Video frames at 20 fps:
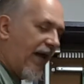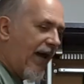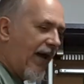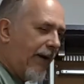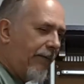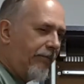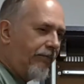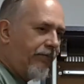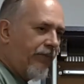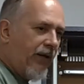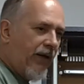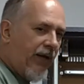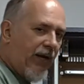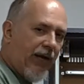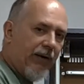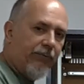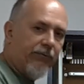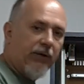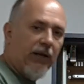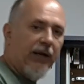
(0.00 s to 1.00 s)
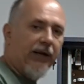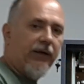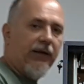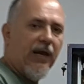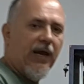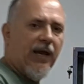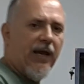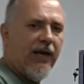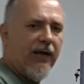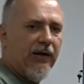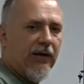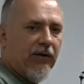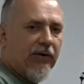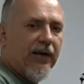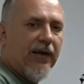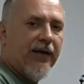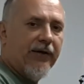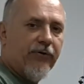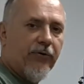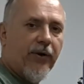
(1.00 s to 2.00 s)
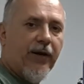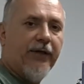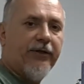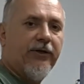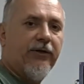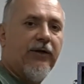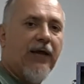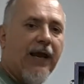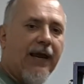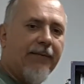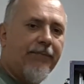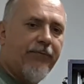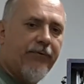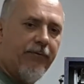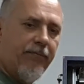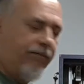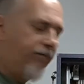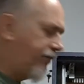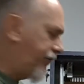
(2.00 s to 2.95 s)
that, and it was like, yay, okay, so I got the gain to,